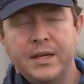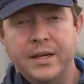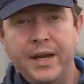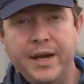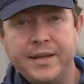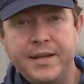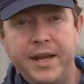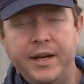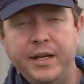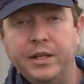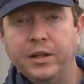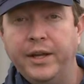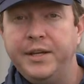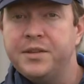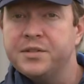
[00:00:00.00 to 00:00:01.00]
Uh, Katie,
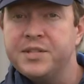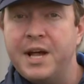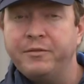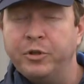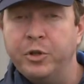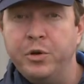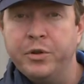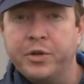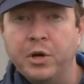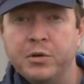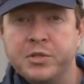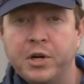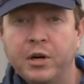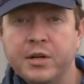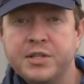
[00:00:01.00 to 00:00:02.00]
late this afternoon, the
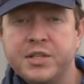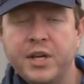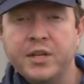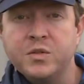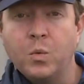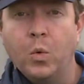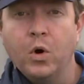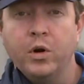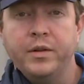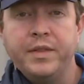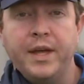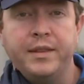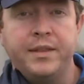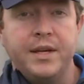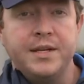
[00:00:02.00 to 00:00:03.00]
Coast Guard sends word
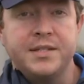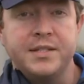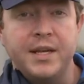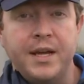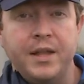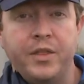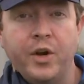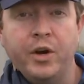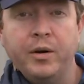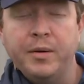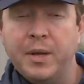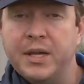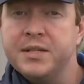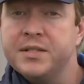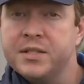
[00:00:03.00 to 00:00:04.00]
that they say there
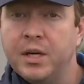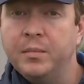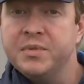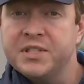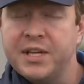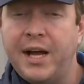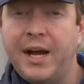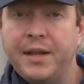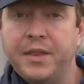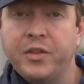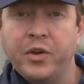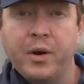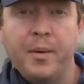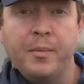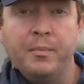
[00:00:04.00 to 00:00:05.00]
is some sign that
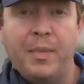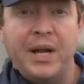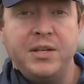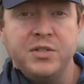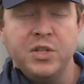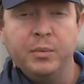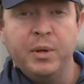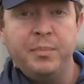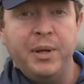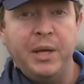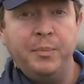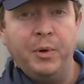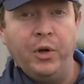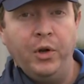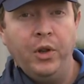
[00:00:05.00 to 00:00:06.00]
there might still be
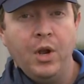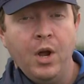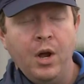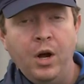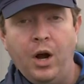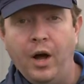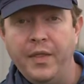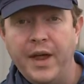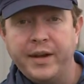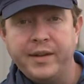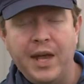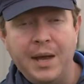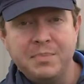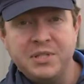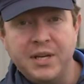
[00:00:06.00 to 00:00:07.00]
people on that
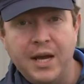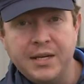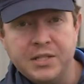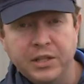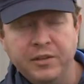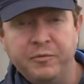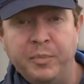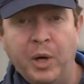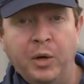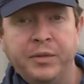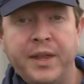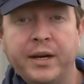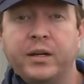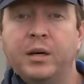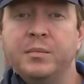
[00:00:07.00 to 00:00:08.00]
capsized lift boat.
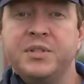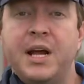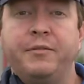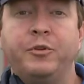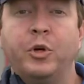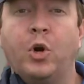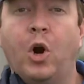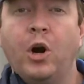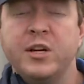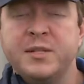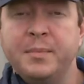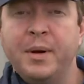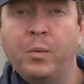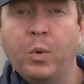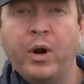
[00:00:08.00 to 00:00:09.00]
That comes after
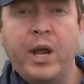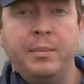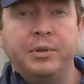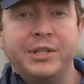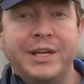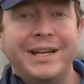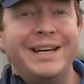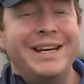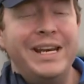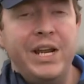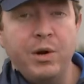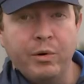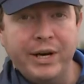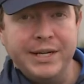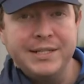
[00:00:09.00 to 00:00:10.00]
guardsmen were able to get
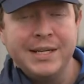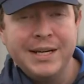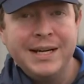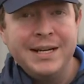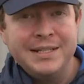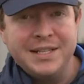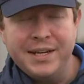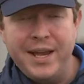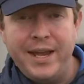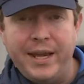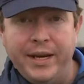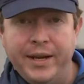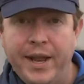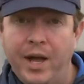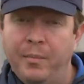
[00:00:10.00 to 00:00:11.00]
near it
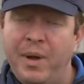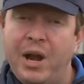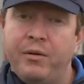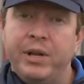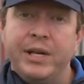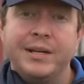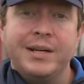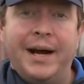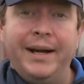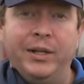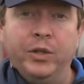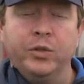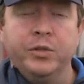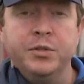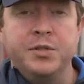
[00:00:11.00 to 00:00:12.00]
today. Now, Marion
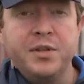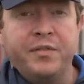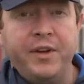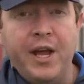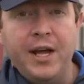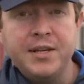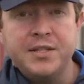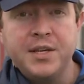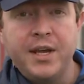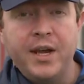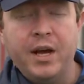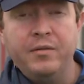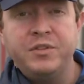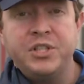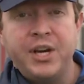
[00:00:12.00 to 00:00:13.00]
Kyler, who's the fiance
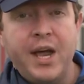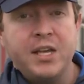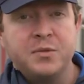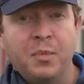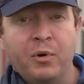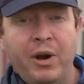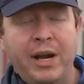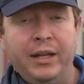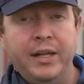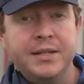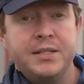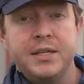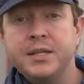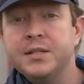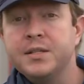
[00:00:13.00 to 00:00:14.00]
of Chaz
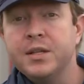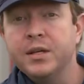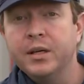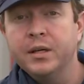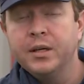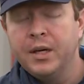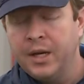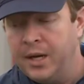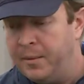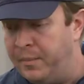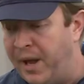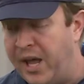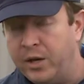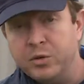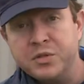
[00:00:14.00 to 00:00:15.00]
Morales, he's the
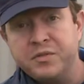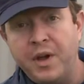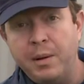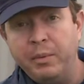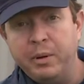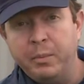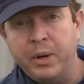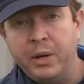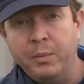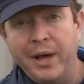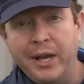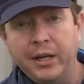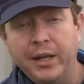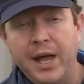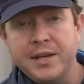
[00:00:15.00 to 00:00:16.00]
man whose family we
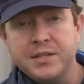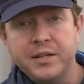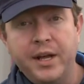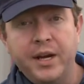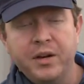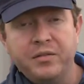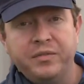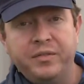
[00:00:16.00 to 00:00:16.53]
met last night at